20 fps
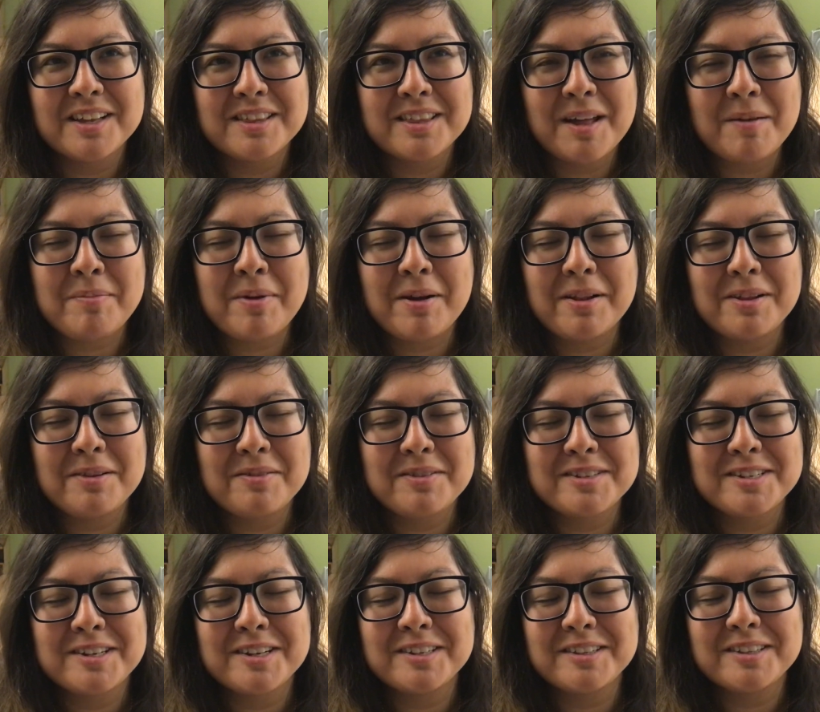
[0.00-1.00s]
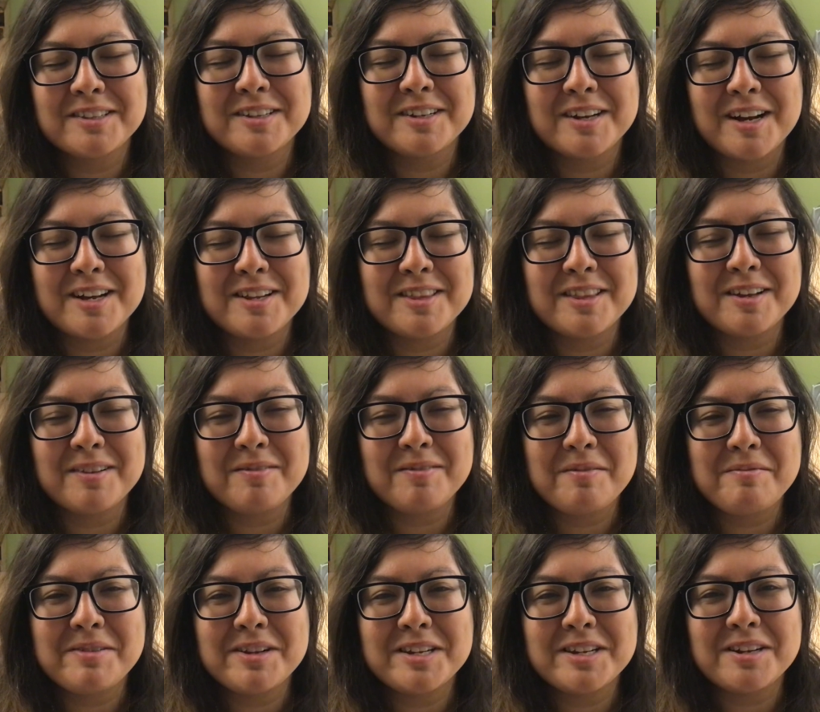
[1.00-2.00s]
that probably wasn't the right thing for
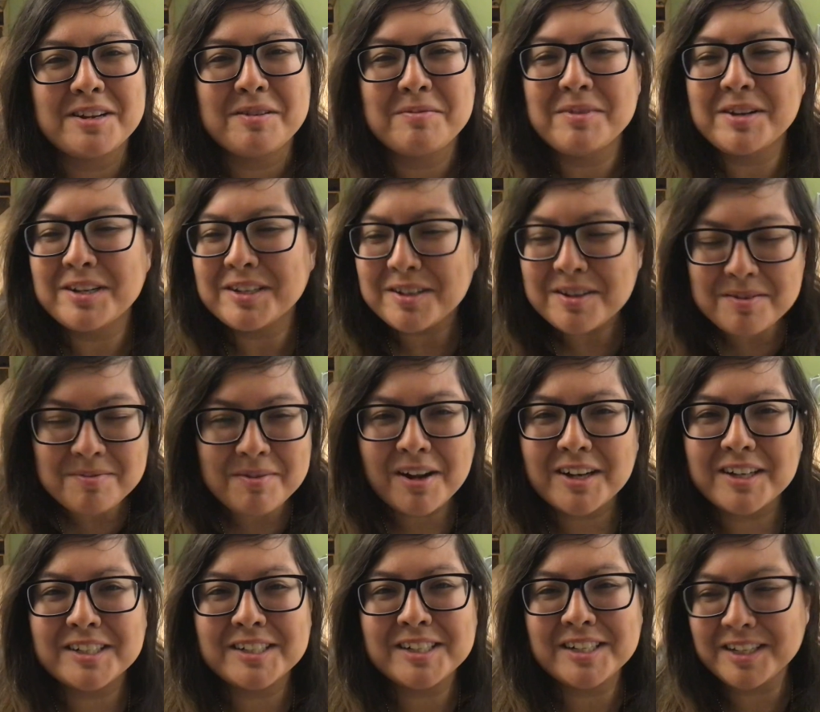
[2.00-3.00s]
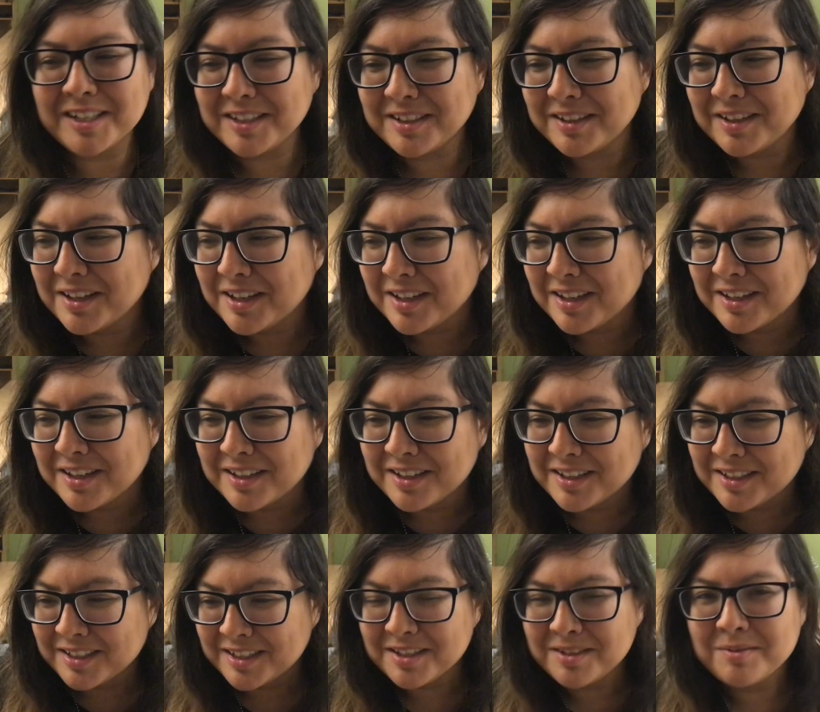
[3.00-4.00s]
me to do, but come on, she's
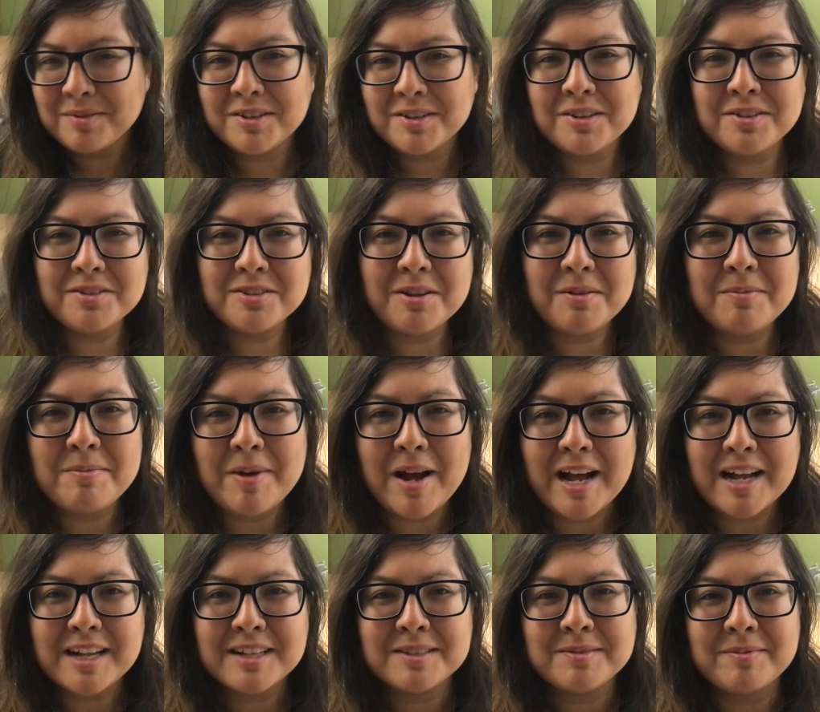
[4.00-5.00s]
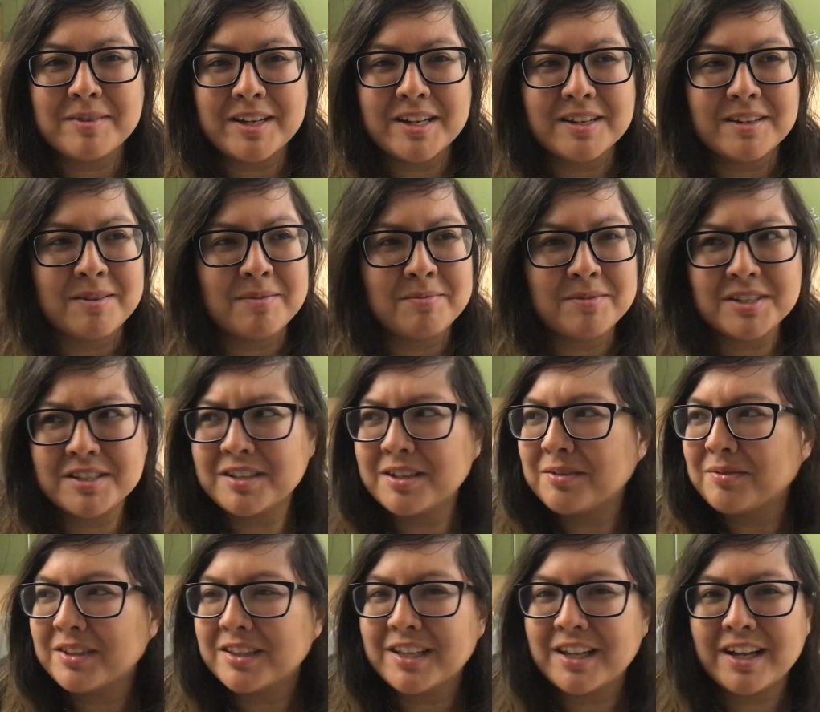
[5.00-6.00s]
the one who zoomed past me. And I'm just
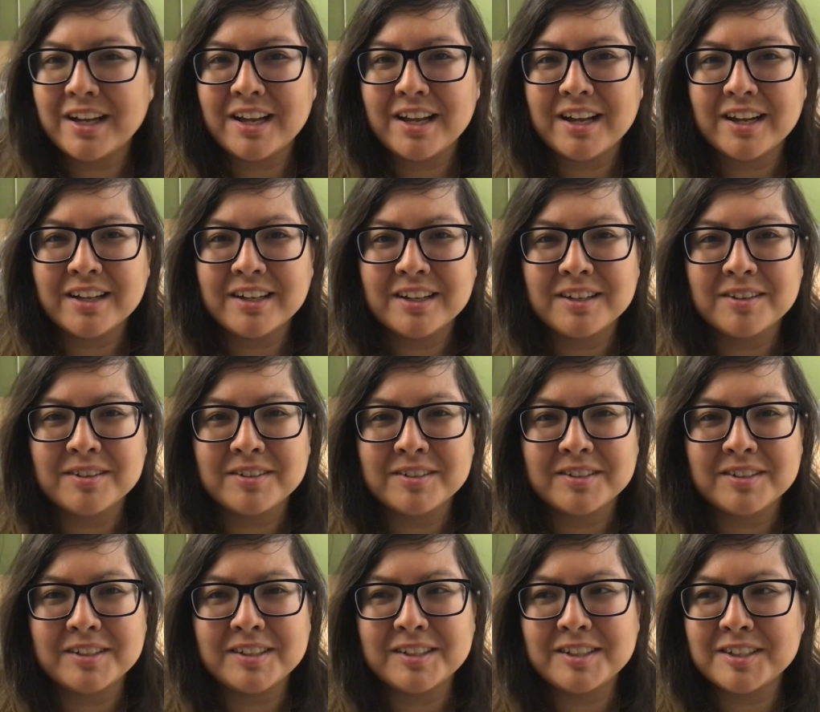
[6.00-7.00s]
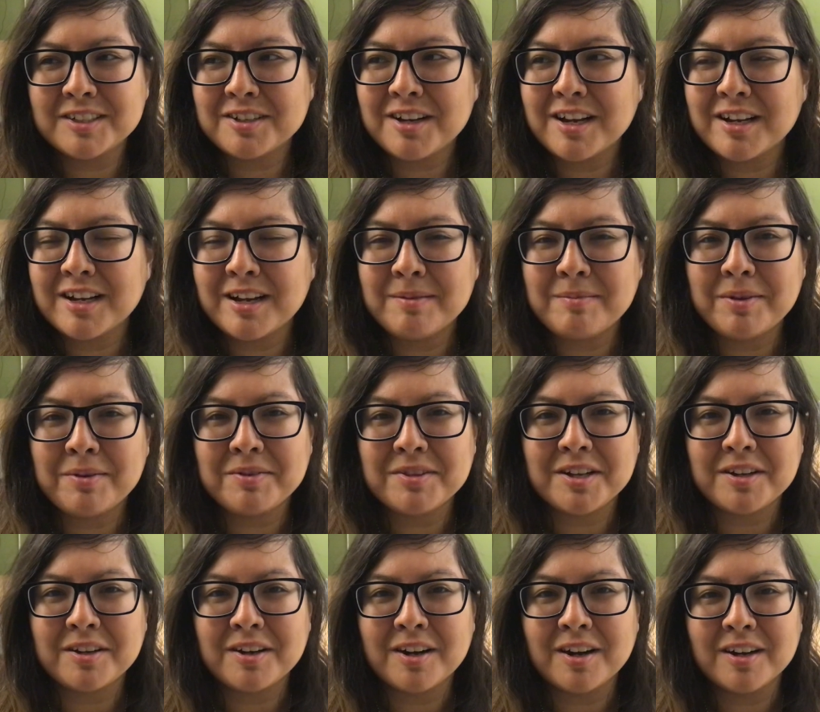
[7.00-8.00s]
like, what the heck? Did you just try to hit me with
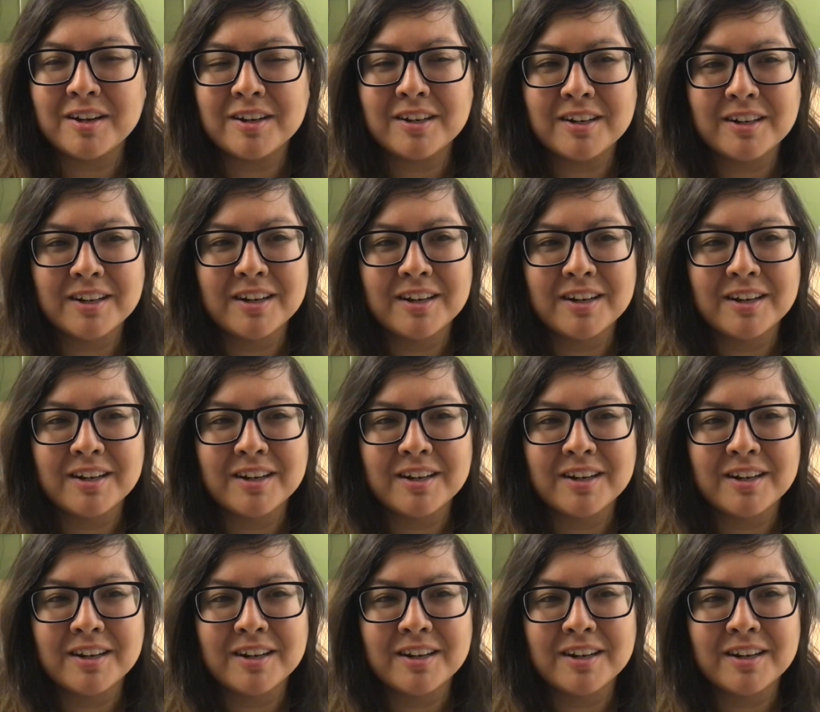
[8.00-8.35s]
your car?